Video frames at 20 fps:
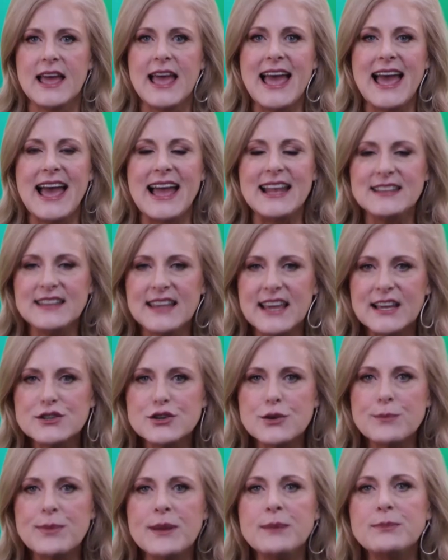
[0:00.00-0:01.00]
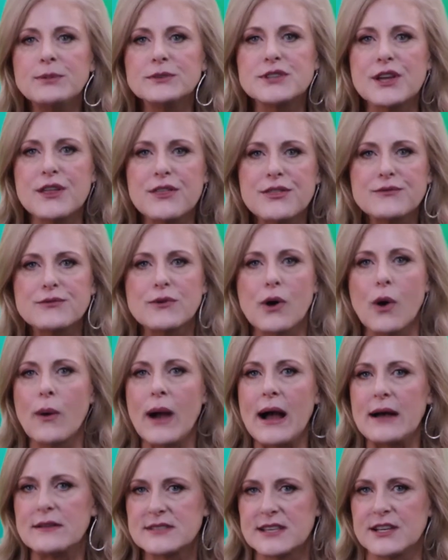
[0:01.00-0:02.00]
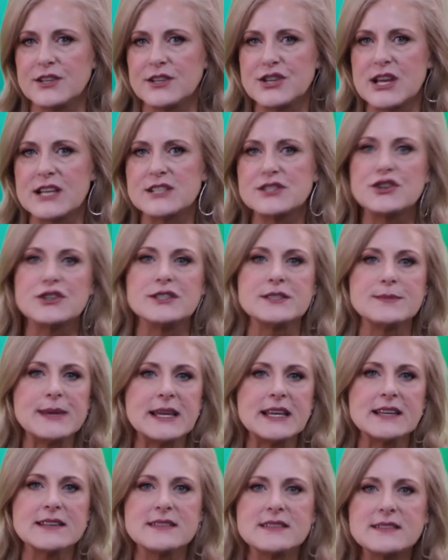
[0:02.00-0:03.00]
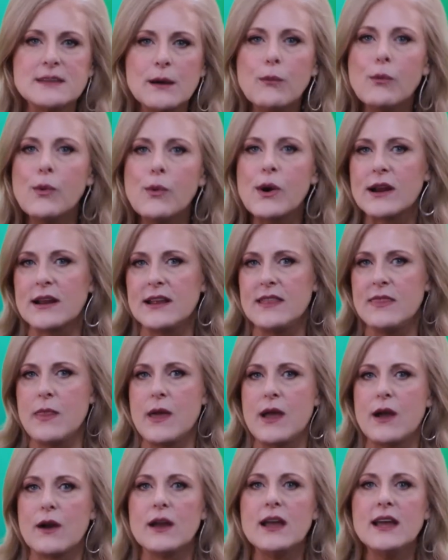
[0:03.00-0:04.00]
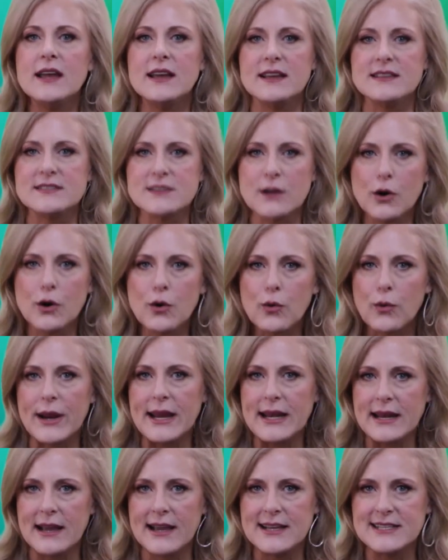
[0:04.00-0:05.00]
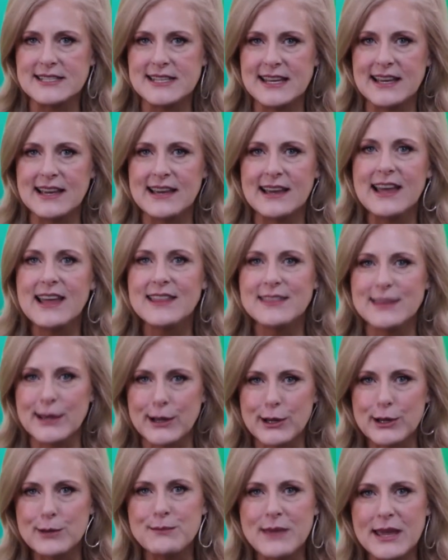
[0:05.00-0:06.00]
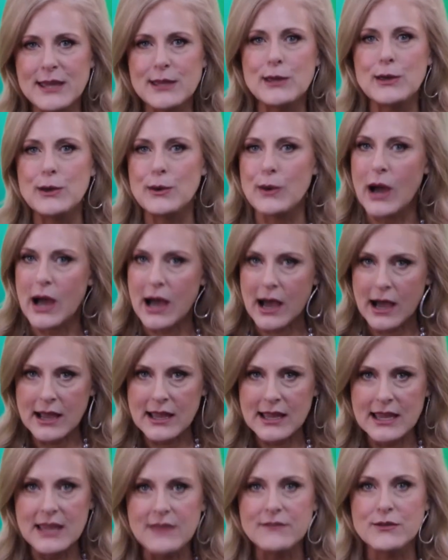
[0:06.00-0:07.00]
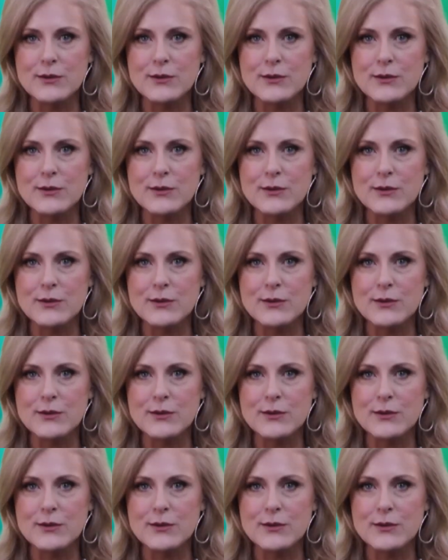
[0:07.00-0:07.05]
And get your people to throw out suggestions, because somewhere in there is a great idea that could make you even